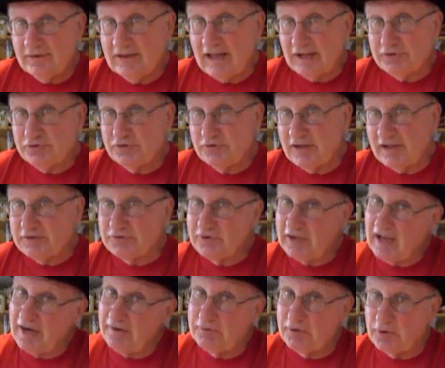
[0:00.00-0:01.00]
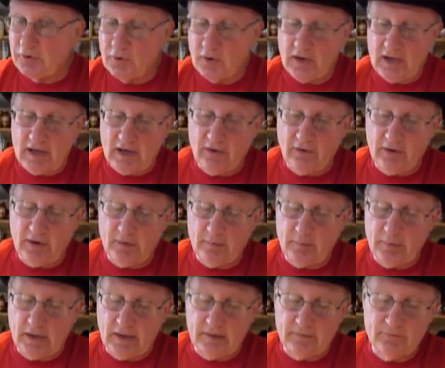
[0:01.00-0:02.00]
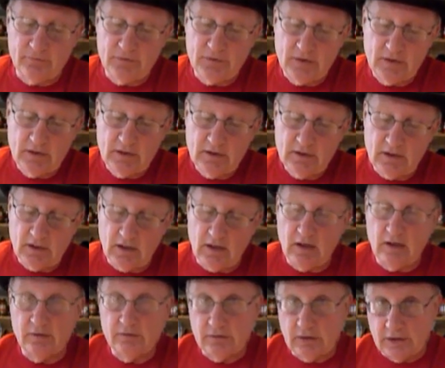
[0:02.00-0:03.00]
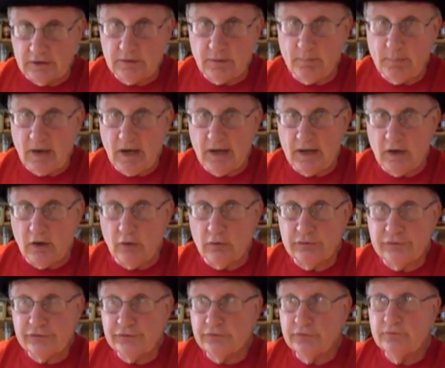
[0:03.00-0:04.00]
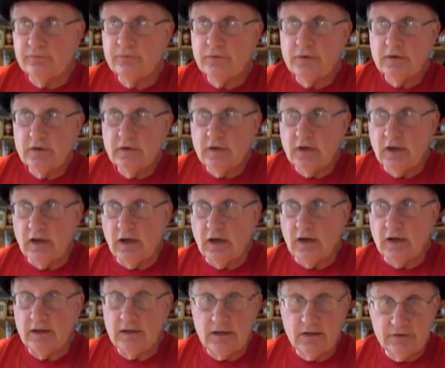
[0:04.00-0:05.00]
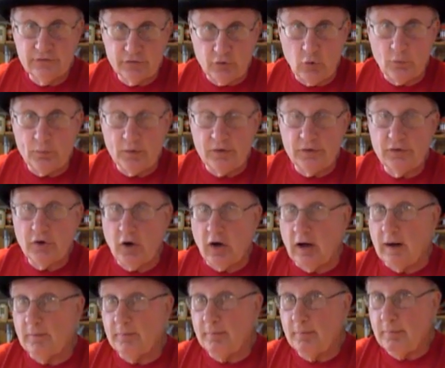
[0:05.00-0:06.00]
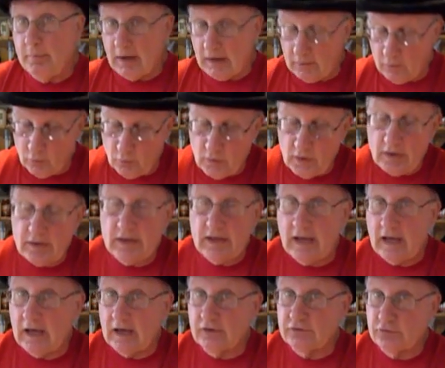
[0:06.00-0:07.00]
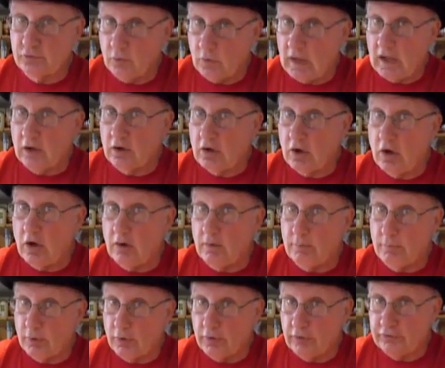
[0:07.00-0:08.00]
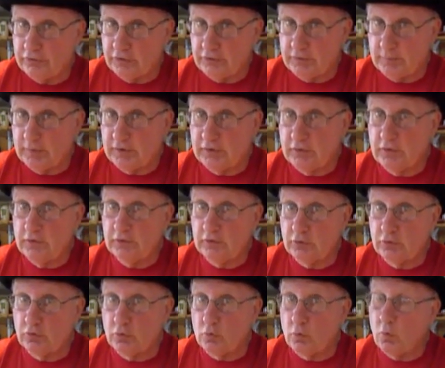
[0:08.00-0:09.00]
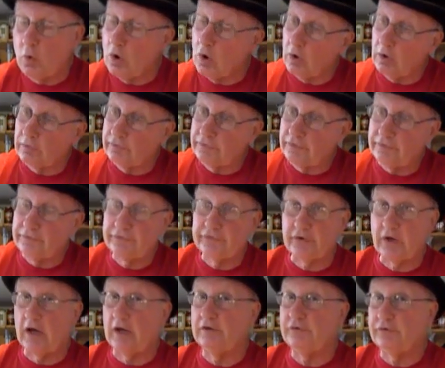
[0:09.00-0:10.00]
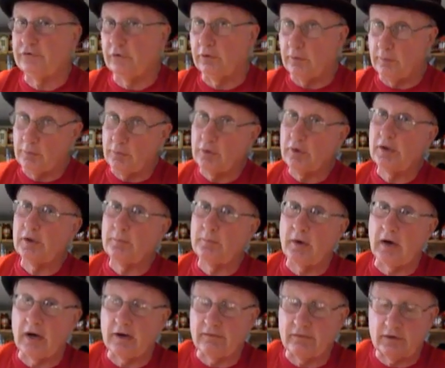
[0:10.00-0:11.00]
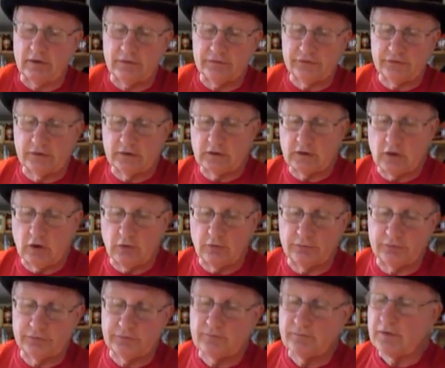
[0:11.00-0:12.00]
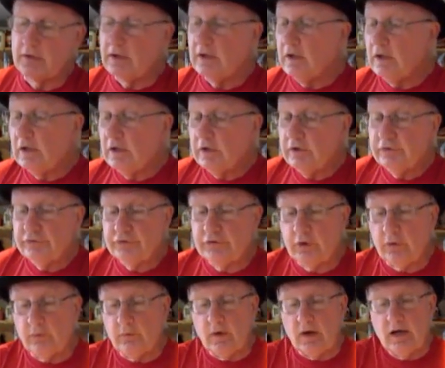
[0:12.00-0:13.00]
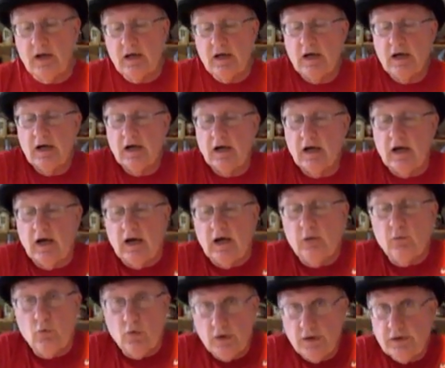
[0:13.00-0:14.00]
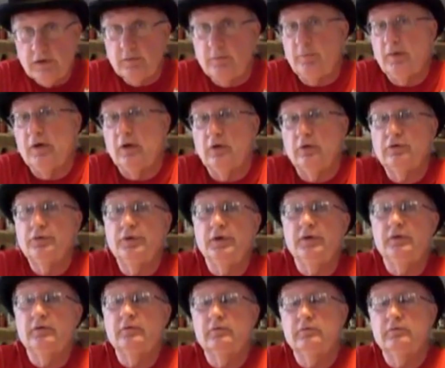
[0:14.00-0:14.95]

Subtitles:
that's kind of a gray area, but like the BIOS is open top, but where the actual alcohol burns is between the two walls inside, so the burning part of it is enclosed. So I wanted to build,